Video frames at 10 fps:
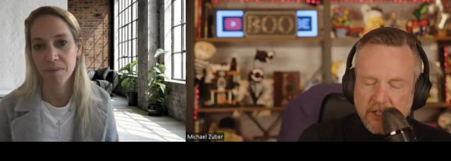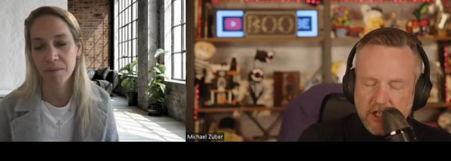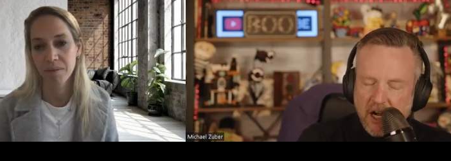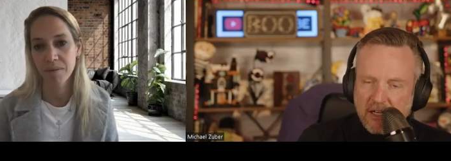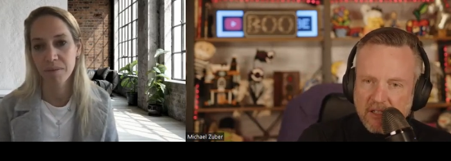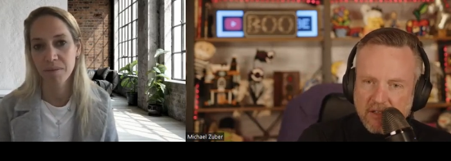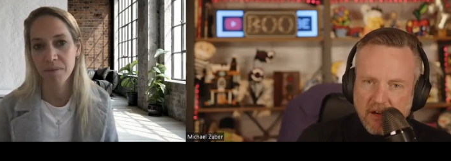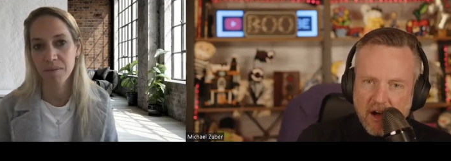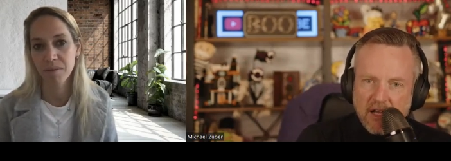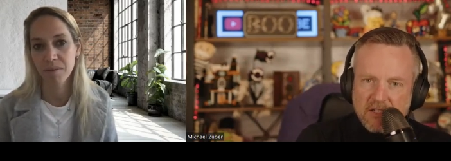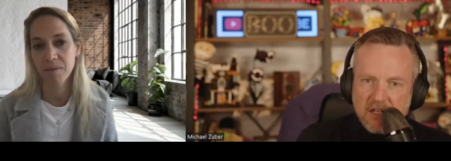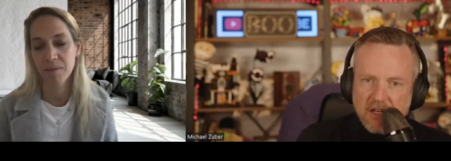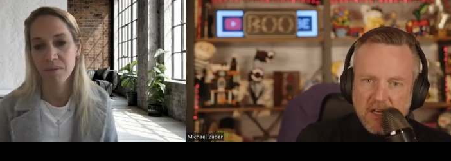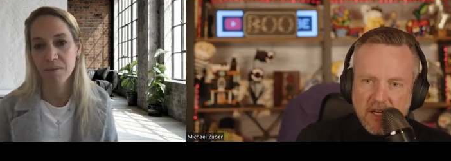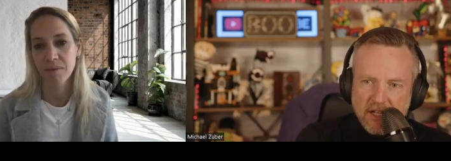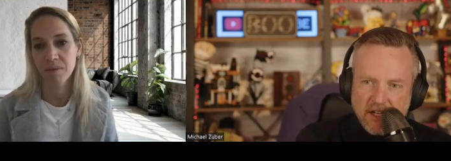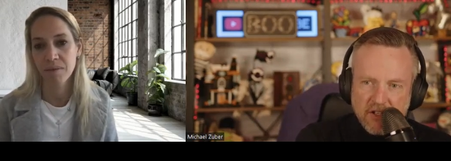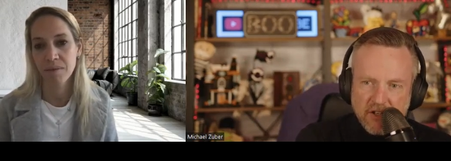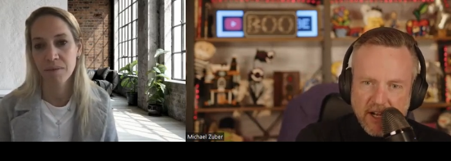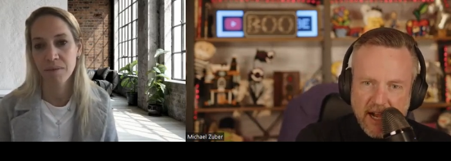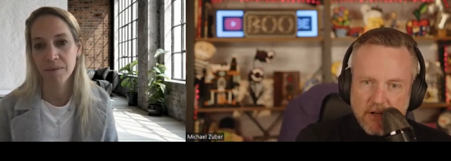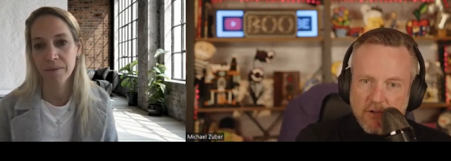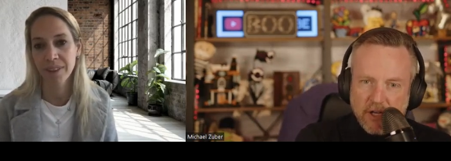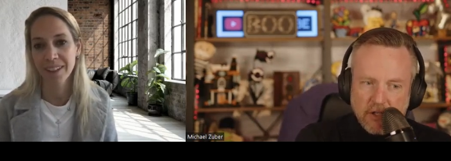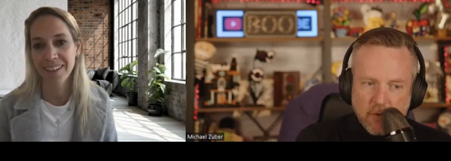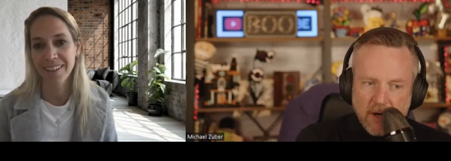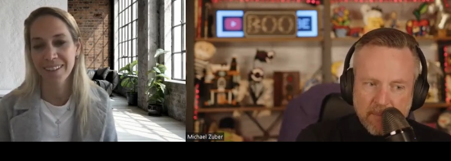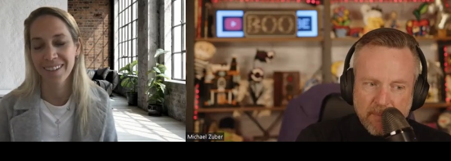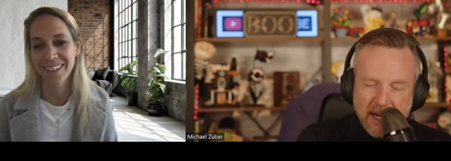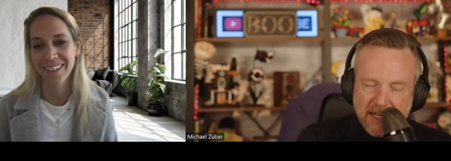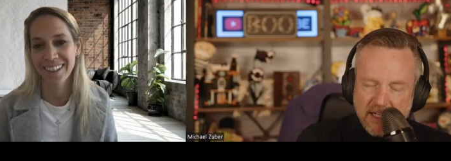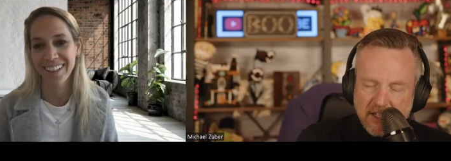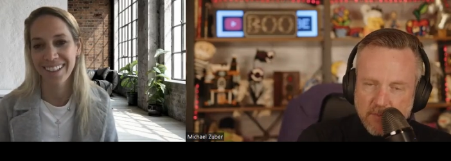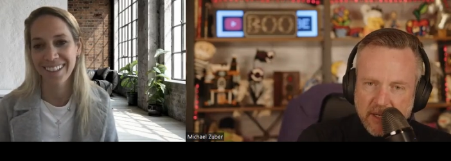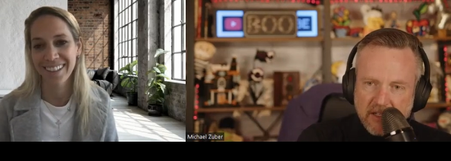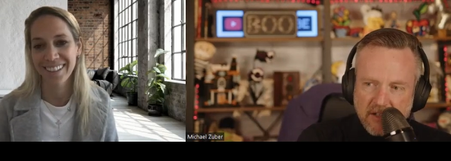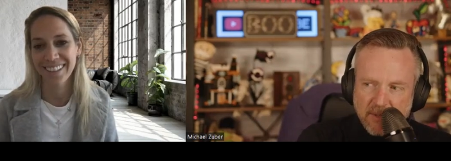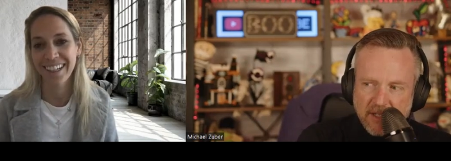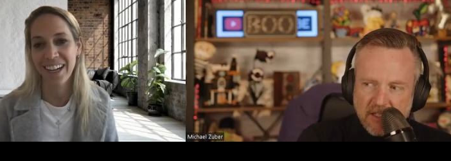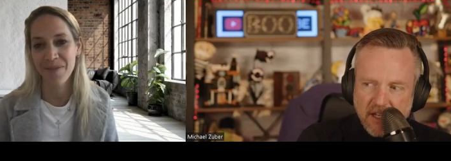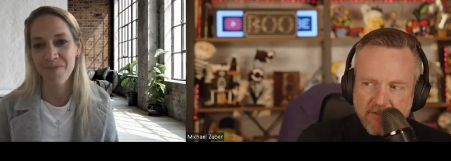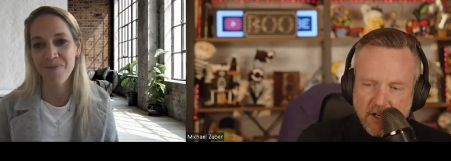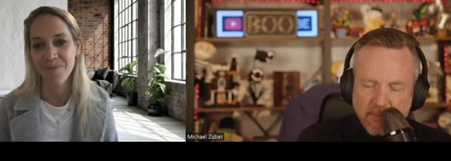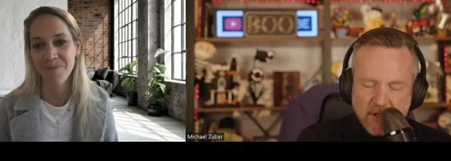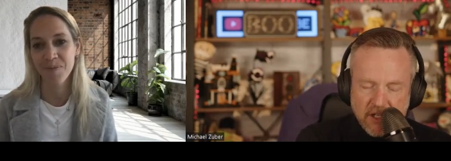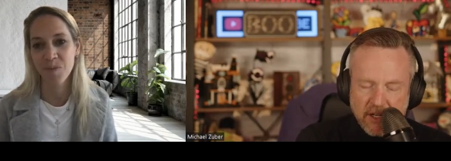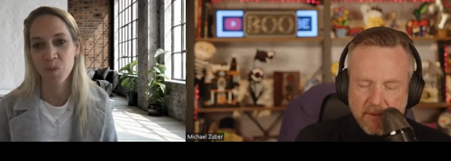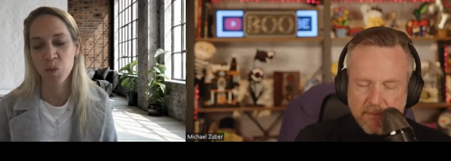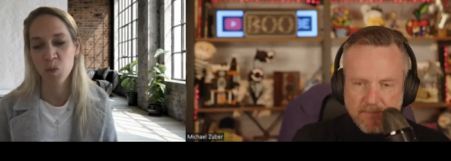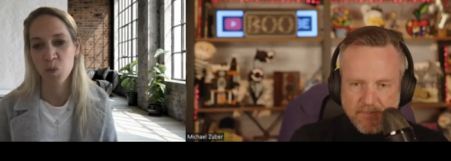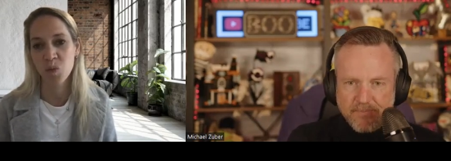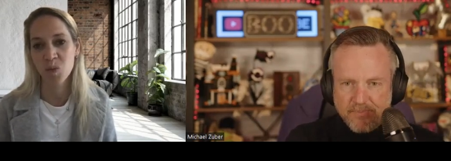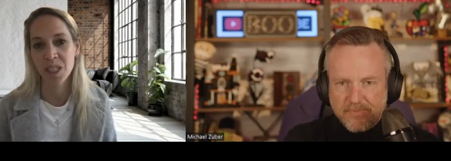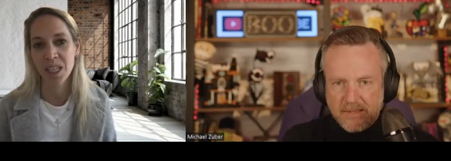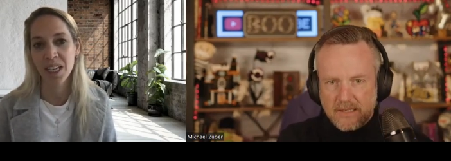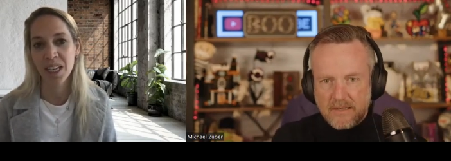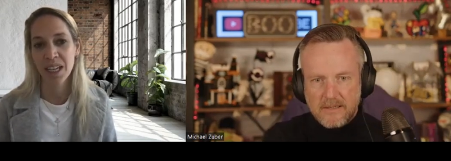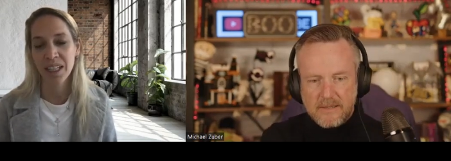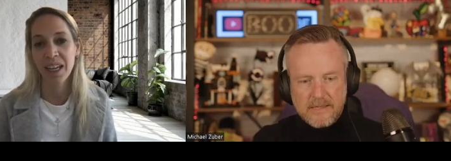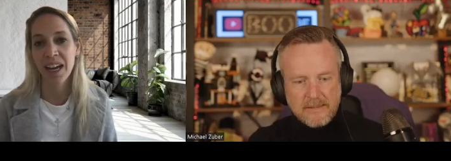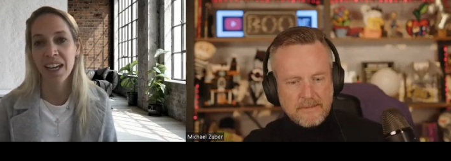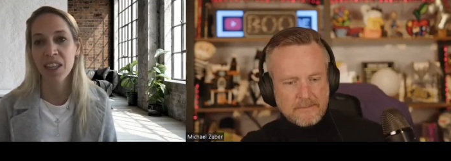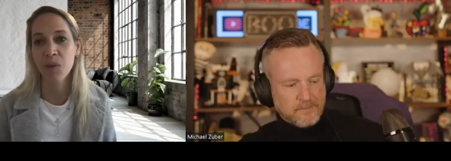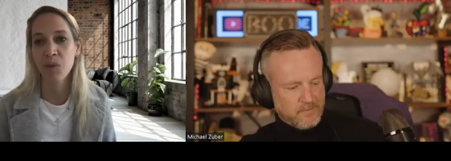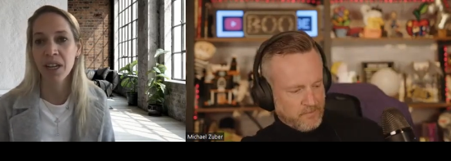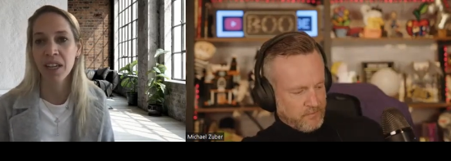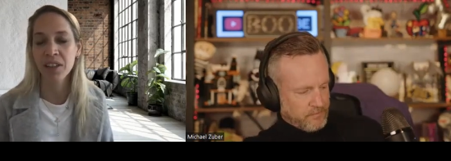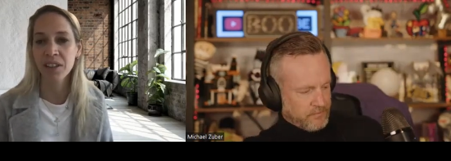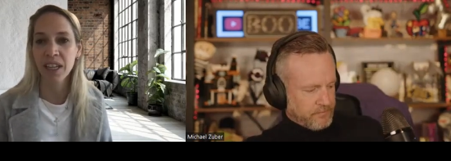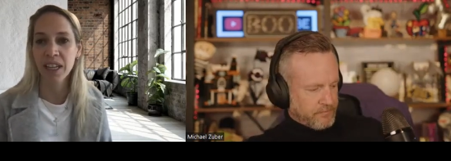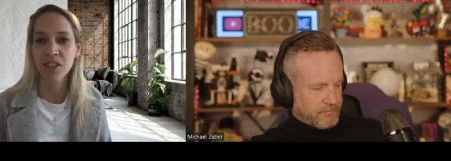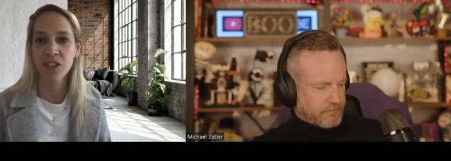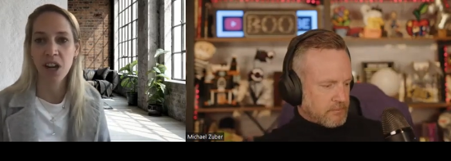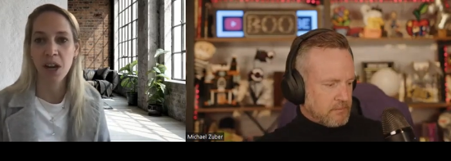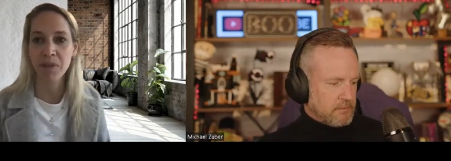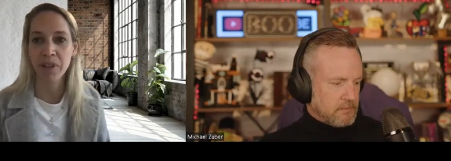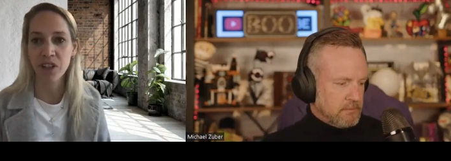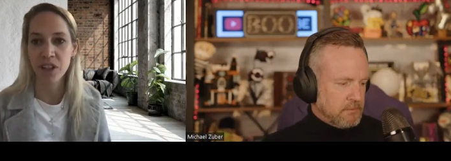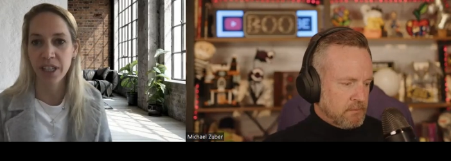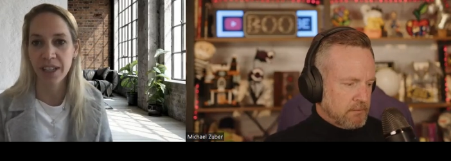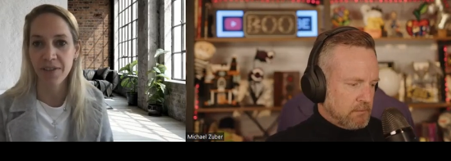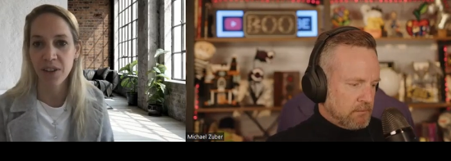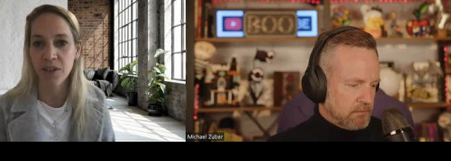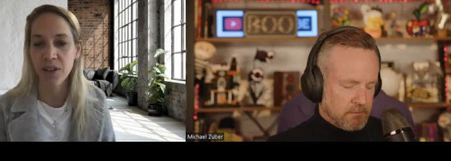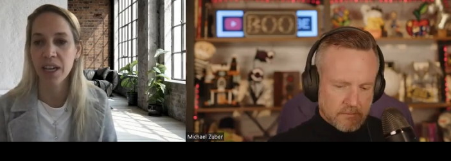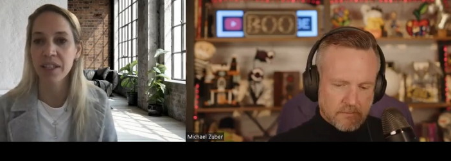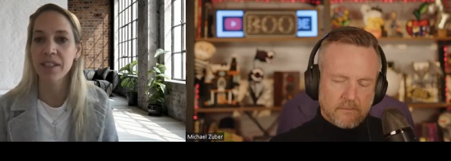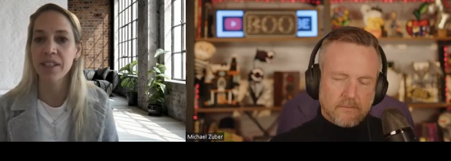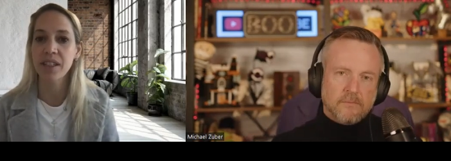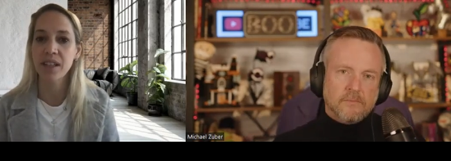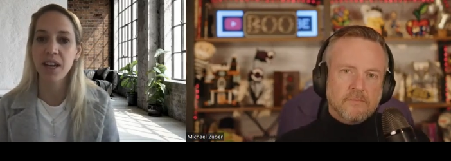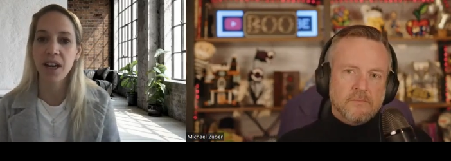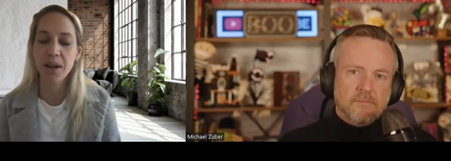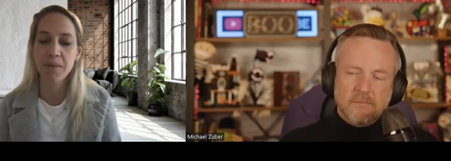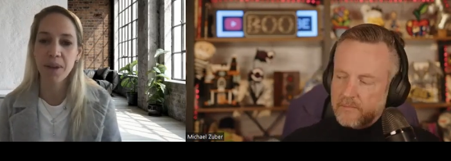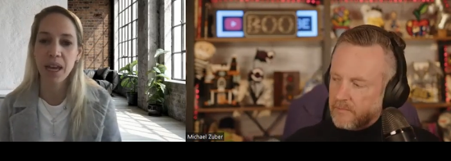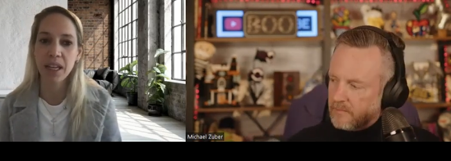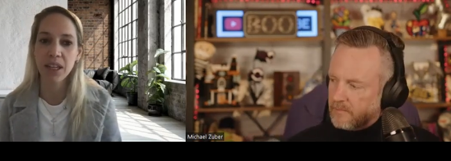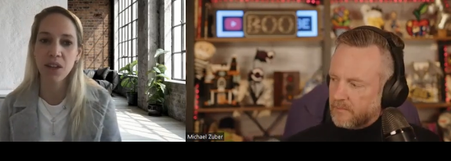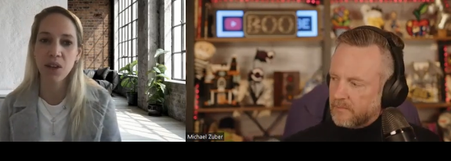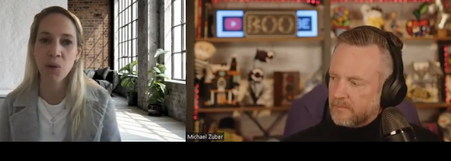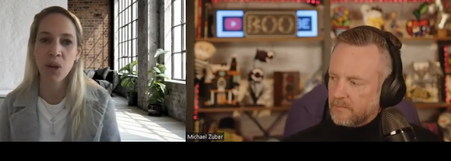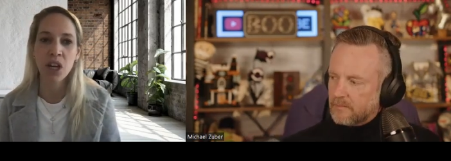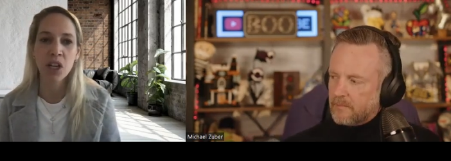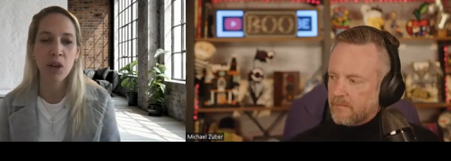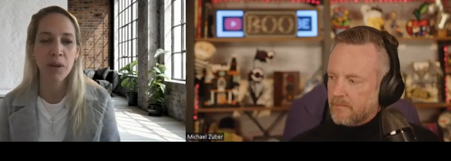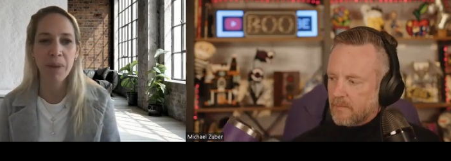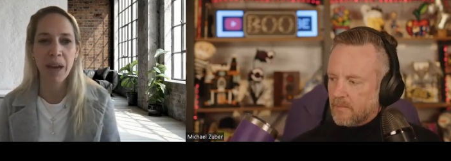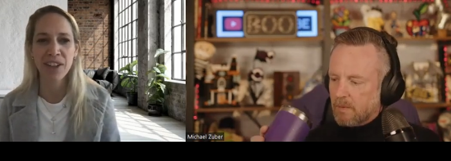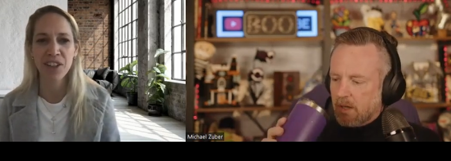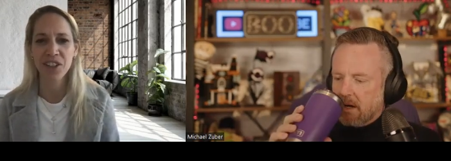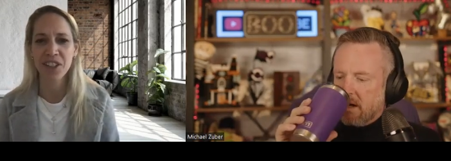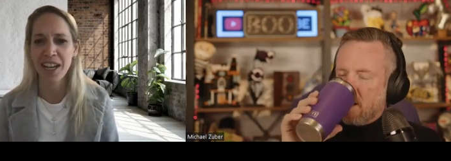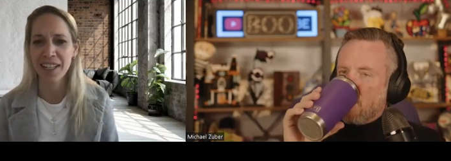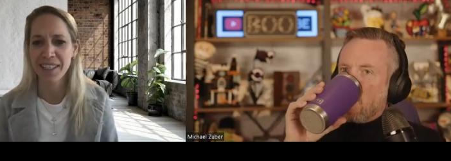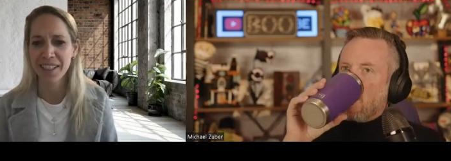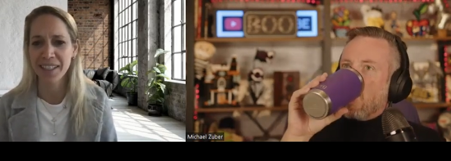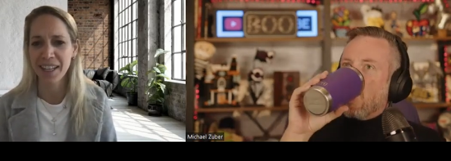Speaker 1: really shocked at the cost yesterday. I knew things were up, but I didn't expect it yeah. to be 70% up.
Speaker 2: Yeah. And then one other thing as you're operationally focused, um, you know, going back to your tenants and